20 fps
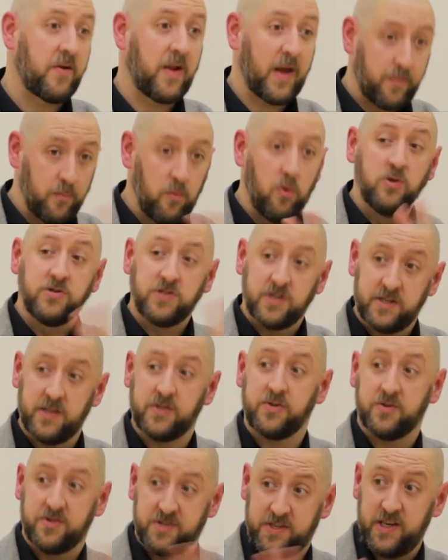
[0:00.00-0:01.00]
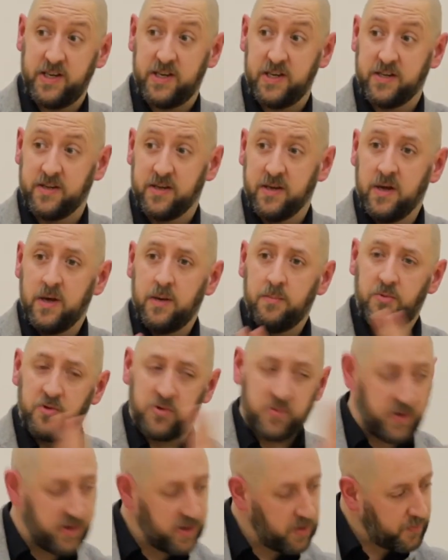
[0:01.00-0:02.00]
Like Moses interceded
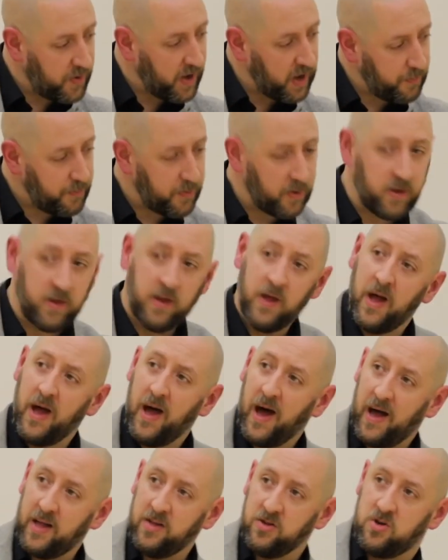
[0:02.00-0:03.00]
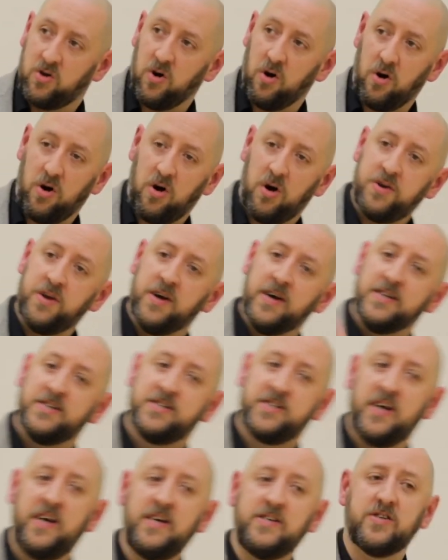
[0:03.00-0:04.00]
between the people and God,
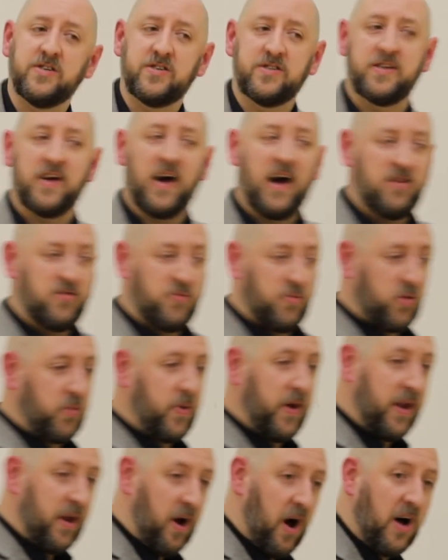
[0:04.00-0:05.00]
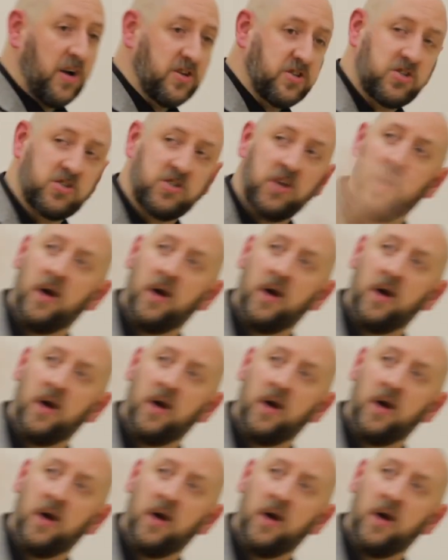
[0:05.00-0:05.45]
Jesus stands between us